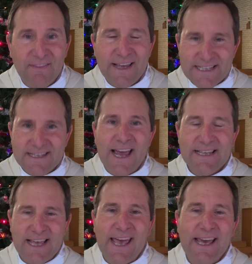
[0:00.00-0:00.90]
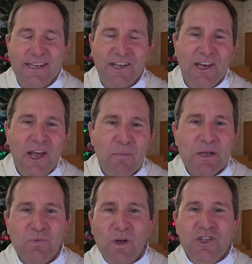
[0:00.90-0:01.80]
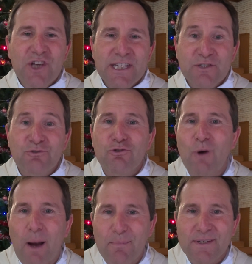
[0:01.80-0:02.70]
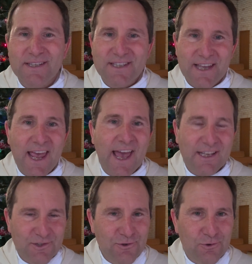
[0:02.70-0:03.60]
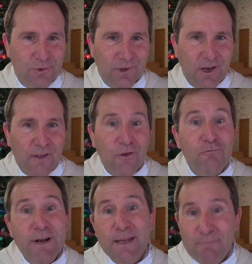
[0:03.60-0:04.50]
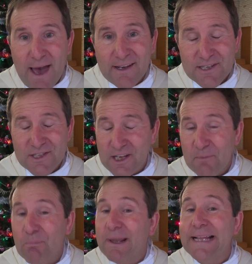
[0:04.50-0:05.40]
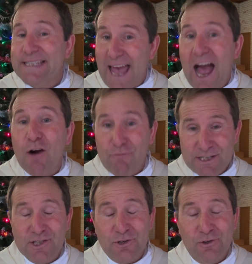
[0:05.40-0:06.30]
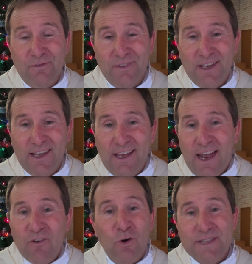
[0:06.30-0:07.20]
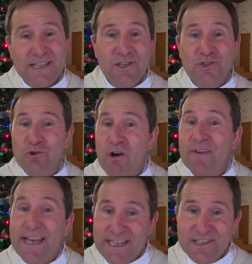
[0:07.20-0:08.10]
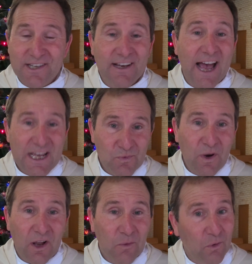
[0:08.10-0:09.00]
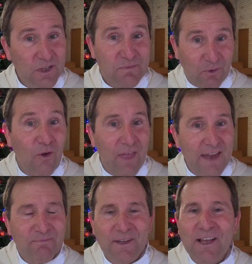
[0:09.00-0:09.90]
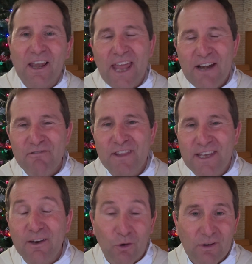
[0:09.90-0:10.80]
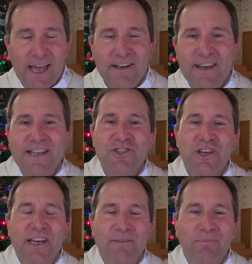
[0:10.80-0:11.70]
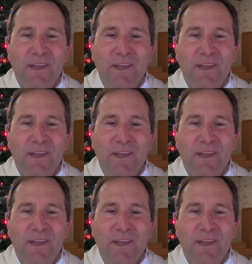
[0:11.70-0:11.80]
in these days ahead, but it's what Jesus grew up to say and do that really matters, that completes our rescue. And of course, that's a story of Easter as well, and we'll explore that later in the year or later next year.